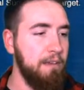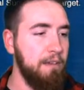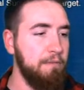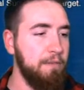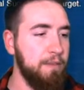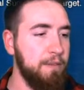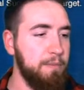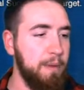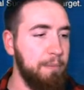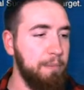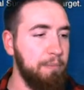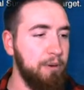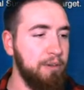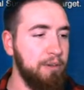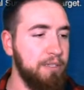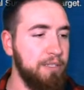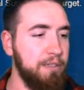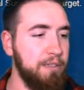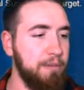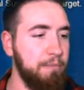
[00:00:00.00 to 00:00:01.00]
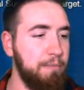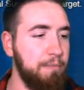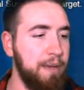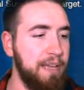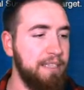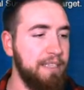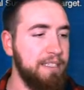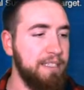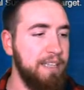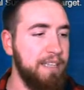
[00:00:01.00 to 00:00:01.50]
What's my personal
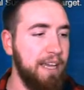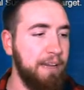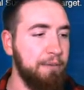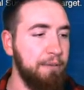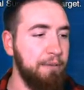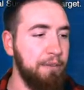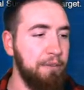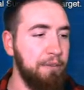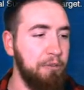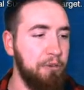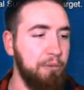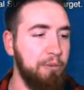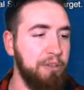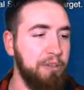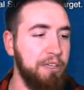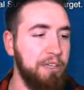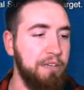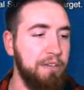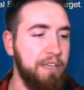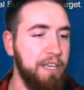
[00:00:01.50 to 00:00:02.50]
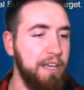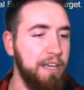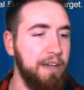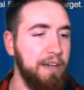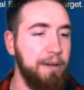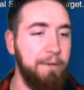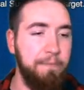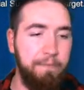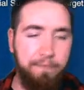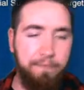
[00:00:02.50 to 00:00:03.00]
best deck with normal
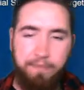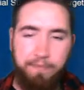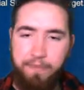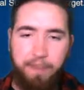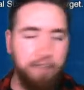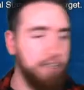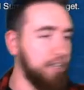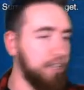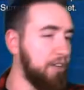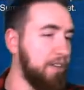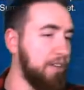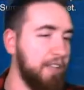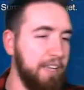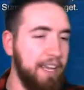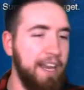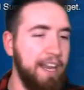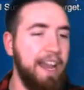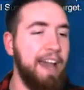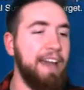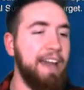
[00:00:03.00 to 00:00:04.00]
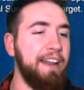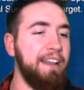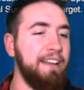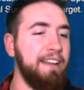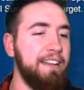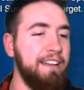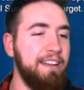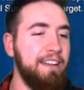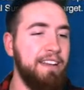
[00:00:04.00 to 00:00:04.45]
Yu-Gi-Oh? You're looking at it.